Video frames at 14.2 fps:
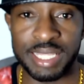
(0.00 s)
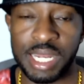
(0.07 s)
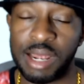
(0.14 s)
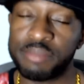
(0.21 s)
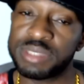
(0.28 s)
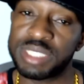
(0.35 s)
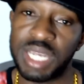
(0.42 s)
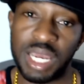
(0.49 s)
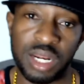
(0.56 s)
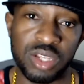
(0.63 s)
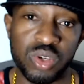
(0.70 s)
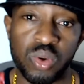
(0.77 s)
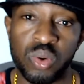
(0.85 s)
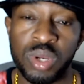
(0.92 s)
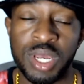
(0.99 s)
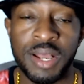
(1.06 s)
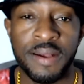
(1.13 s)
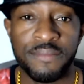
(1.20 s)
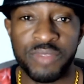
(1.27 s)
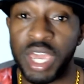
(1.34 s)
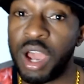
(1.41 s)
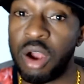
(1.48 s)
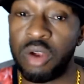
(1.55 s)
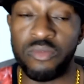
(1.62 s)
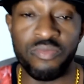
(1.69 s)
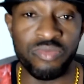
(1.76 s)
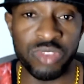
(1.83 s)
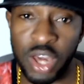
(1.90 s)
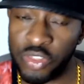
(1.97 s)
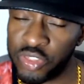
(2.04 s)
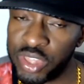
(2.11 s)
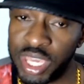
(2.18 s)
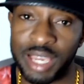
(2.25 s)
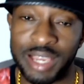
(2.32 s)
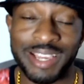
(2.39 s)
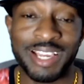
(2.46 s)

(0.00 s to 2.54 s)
I'm telling you, they are nothing